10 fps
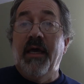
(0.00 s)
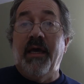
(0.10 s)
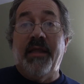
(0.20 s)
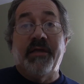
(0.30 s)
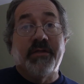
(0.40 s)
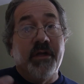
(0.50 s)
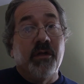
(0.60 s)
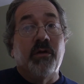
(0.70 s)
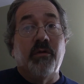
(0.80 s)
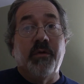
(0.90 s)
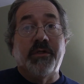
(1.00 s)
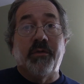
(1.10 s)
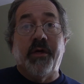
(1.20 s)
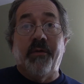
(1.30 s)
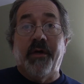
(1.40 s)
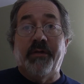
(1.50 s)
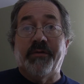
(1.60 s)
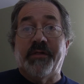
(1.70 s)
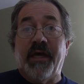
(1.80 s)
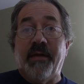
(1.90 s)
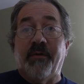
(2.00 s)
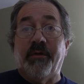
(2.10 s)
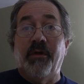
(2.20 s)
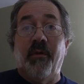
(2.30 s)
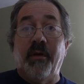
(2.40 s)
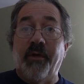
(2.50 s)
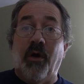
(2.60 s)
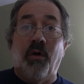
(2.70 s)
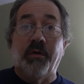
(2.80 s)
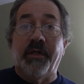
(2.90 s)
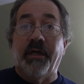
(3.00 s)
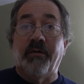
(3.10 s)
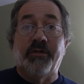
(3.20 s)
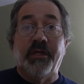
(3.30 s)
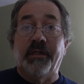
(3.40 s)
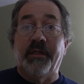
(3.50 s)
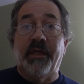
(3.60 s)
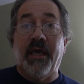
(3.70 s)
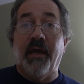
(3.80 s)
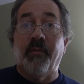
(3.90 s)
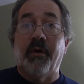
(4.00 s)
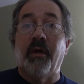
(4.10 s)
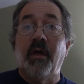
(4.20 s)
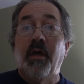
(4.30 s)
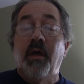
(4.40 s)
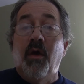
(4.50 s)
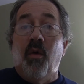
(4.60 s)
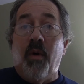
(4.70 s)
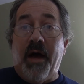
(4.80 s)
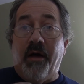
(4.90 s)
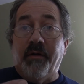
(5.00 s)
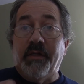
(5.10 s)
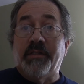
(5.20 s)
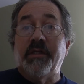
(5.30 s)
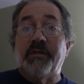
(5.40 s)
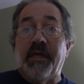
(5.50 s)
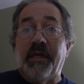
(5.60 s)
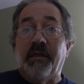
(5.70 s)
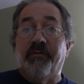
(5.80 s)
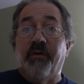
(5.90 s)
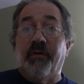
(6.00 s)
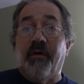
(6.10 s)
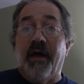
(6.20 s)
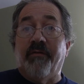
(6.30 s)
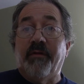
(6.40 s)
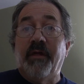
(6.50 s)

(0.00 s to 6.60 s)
And that's another good reason why you want to use a timer. You don't want to be holding it or jiggling the camera while it's still taking the photograph.